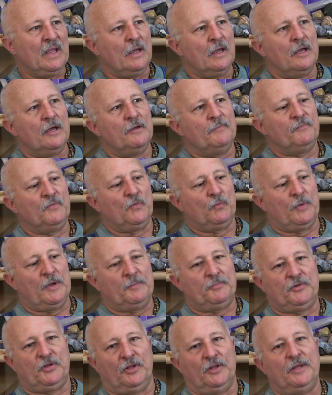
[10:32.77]
um,
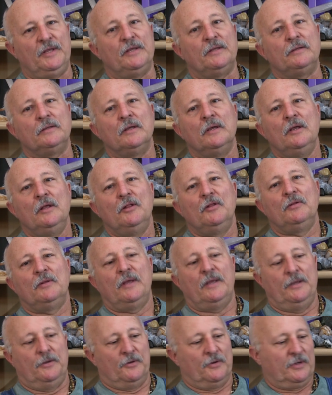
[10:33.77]
reptilian.
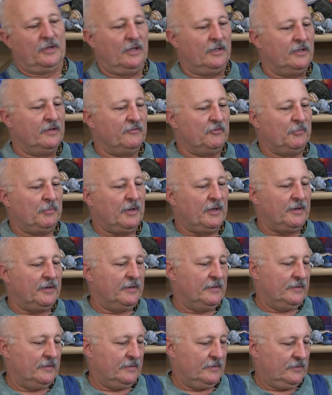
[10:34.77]
Hey, Herc, I love you,
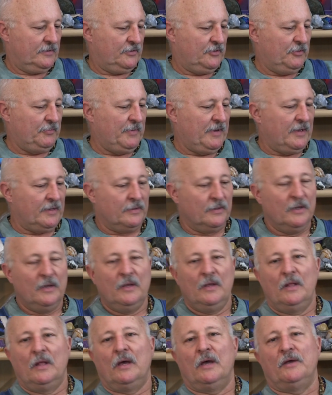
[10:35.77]
buddy. Good man.
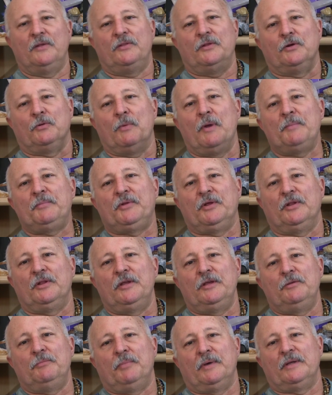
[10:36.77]
Uh, they're
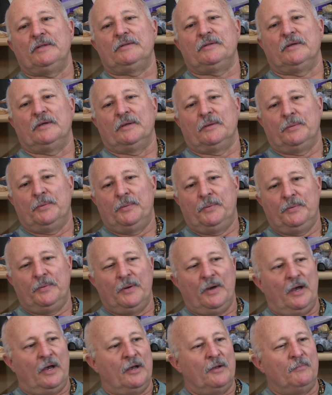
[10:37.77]
reptilian, but uh,
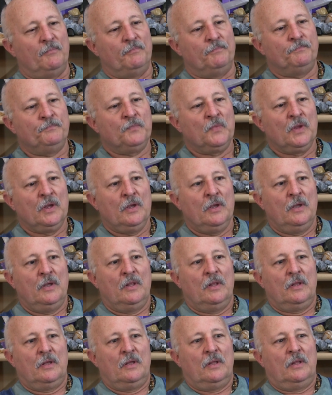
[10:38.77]
um,
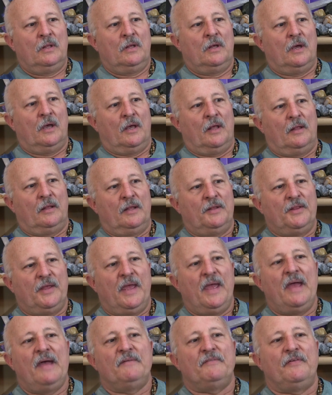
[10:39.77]
uh, and
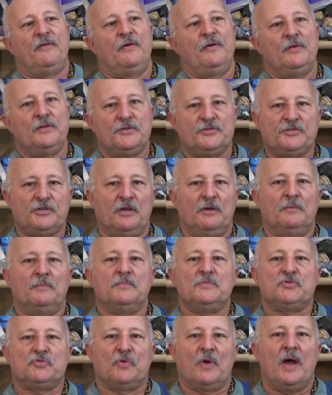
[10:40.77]
they have
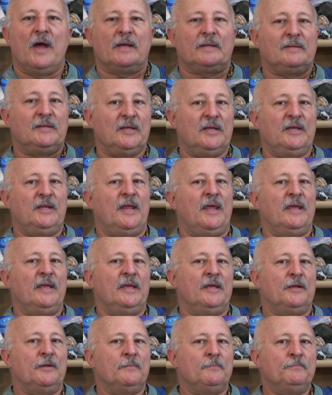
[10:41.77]
some Drachk
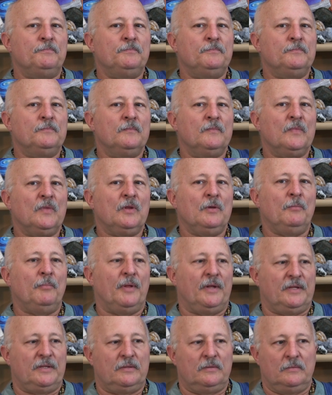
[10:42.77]
DNA in them,
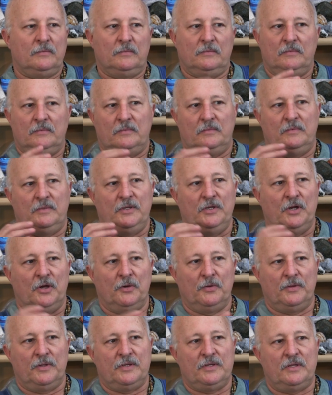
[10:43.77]
but you
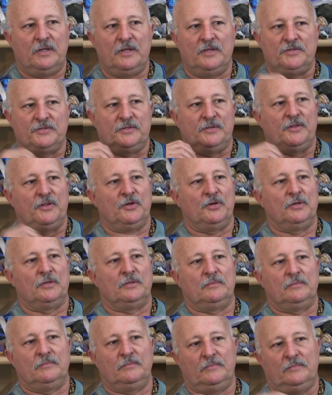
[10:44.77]
know, it's,
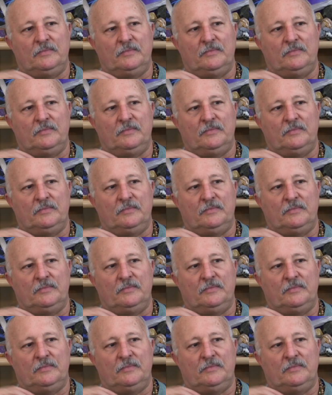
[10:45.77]
they're